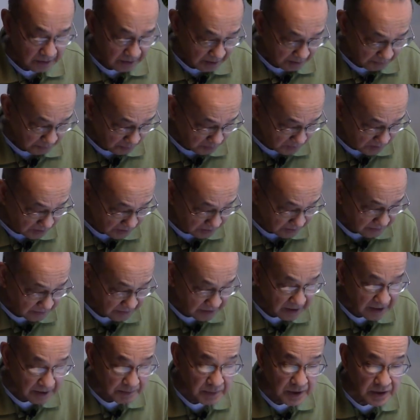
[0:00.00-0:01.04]
Number one.
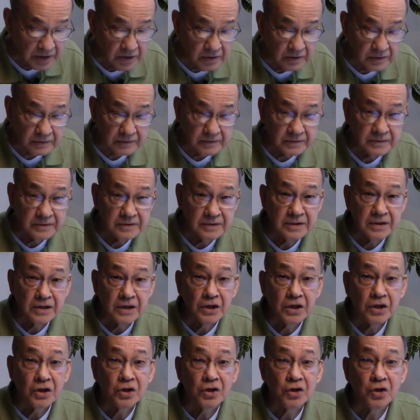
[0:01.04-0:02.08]
Number two,
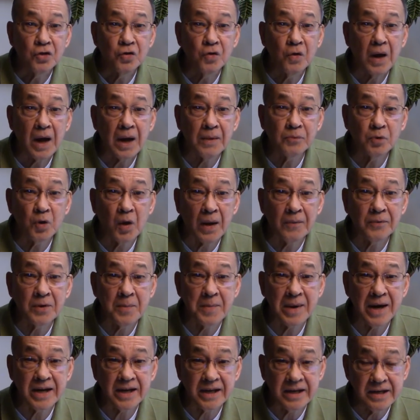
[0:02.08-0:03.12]
you have to have the
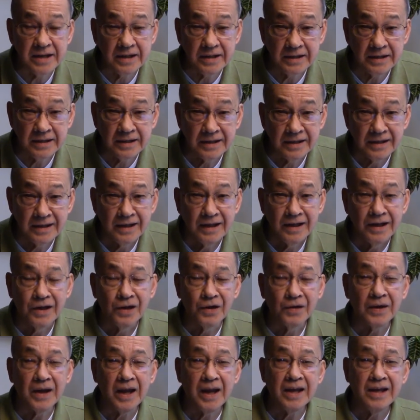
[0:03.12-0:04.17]
money.
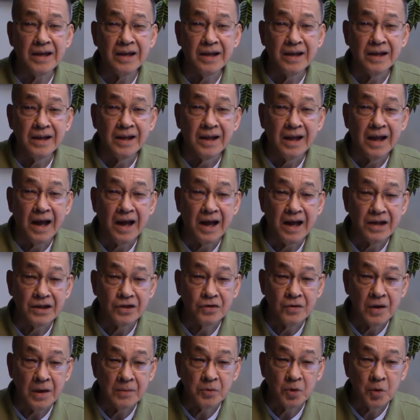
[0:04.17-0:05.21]
Okay?
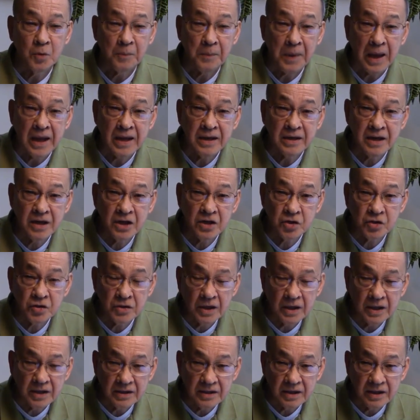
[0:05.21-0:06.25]
You have to pay
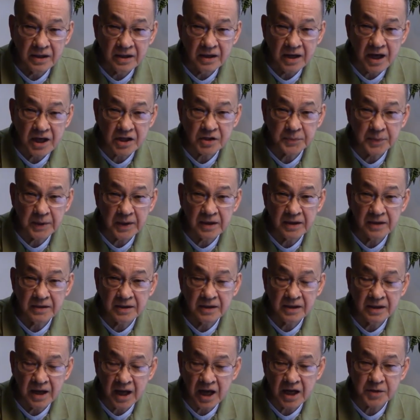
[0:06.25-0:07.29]
the
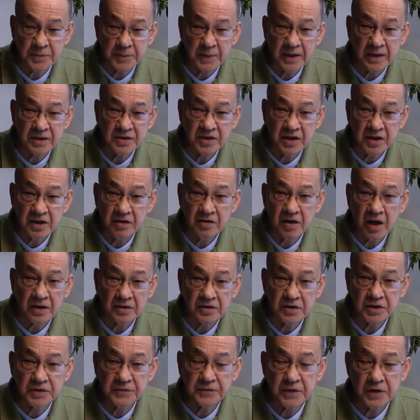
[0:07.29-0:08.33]
hospitals and the
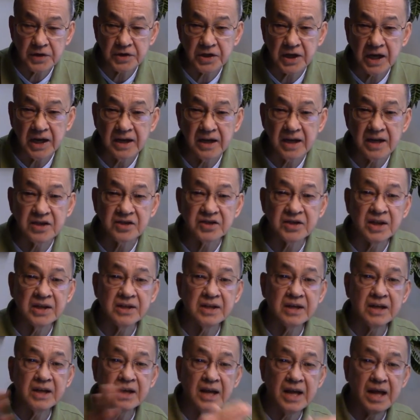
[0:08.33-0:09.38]
doctors first, and then
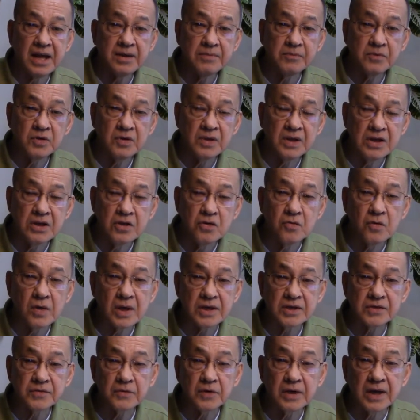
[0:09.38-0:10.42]
send the claim to the
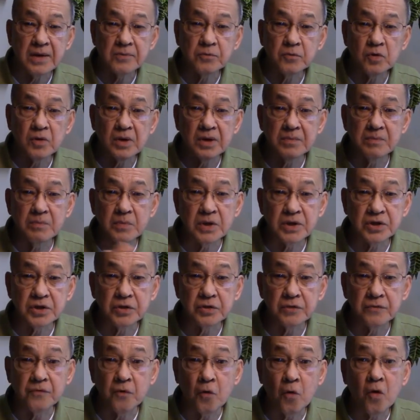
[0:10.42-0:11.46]
U.S. for them to reimburse
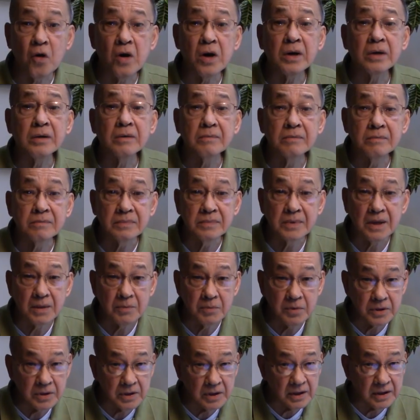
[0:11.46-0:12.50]
you for.
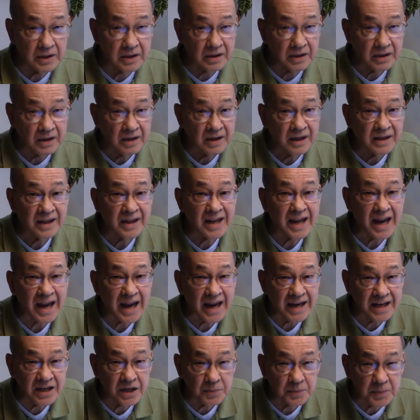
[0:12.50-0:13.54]
Number three, the
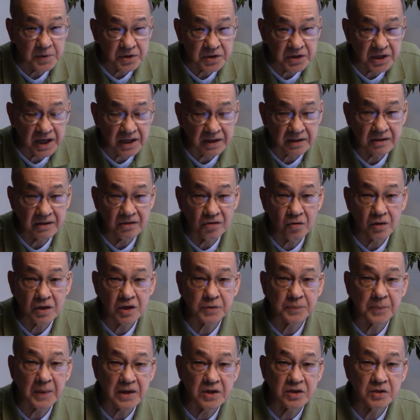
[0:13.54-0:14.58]
80%. You're
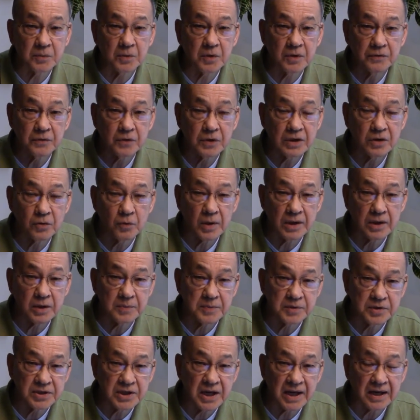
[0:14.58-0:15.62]
responsible for the
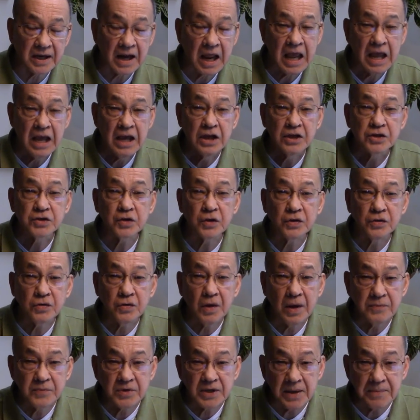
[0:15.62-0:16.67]
20%. So you
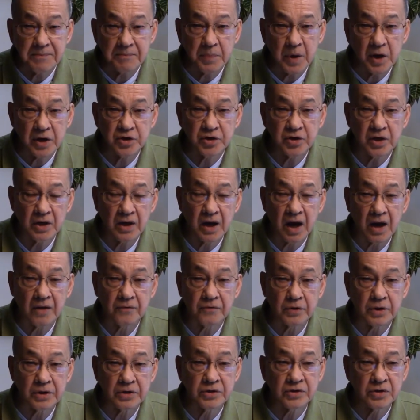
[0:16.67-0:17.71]
have some partial
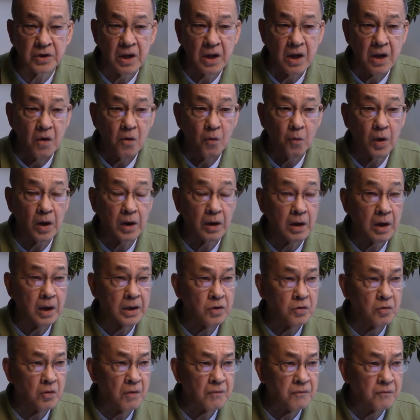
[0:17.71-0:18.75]
coverage. Well,
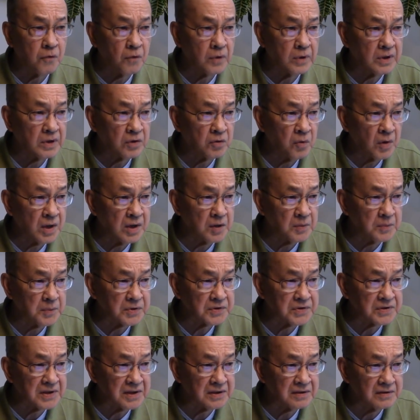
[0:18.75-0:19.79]
can you afford the
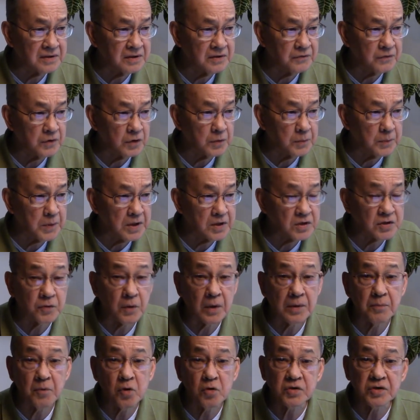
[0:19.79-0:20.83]
20% in the Philippines?
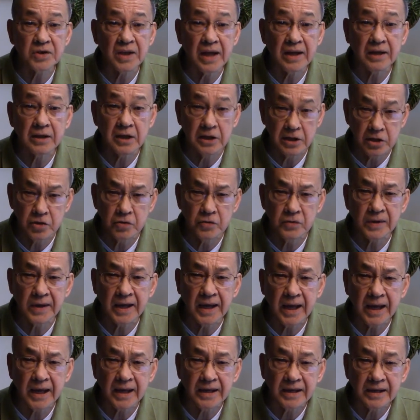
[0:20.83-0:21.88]
Well, most likely you
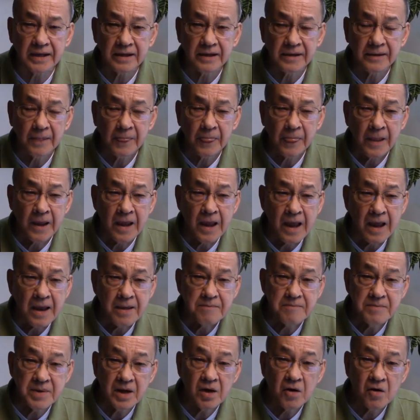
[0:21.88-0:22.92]
can.
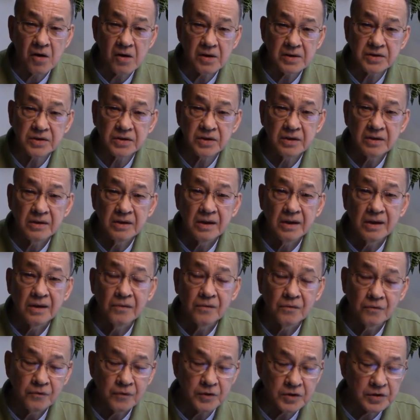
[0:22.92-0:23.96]
Because,
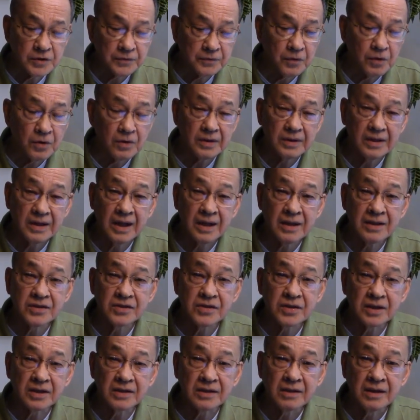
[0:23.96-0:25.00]
first of all, there
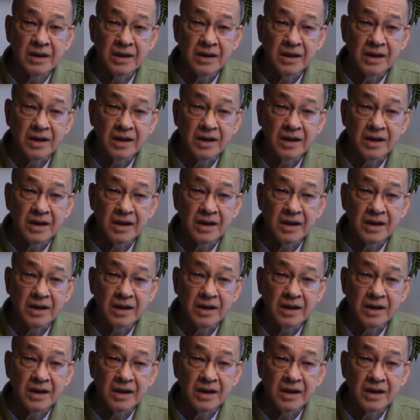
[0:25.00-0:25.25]
is a